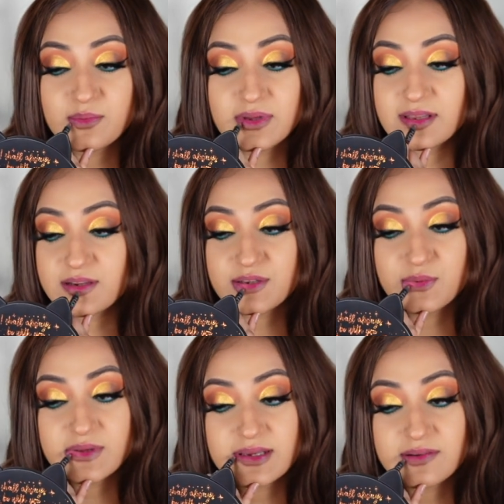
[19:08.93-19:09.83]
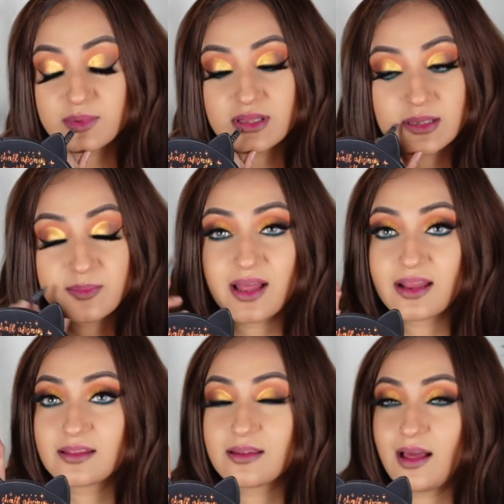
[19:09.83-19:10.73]
when you're doing it with a lip
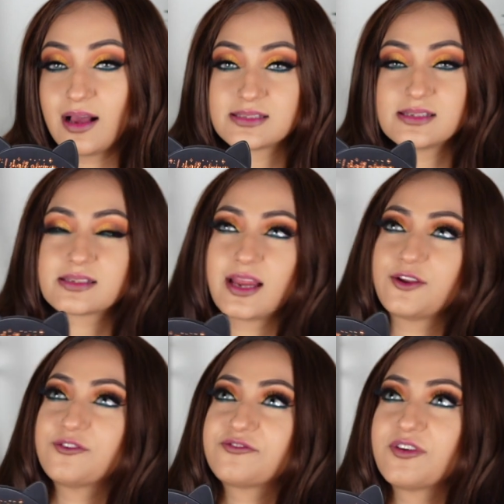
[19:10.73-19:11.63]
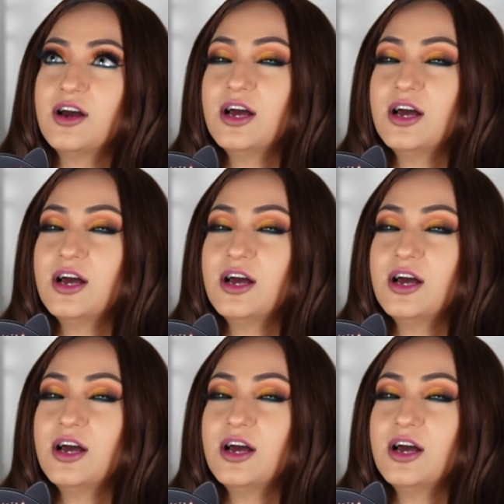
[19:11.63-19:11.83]
liner that has this kind of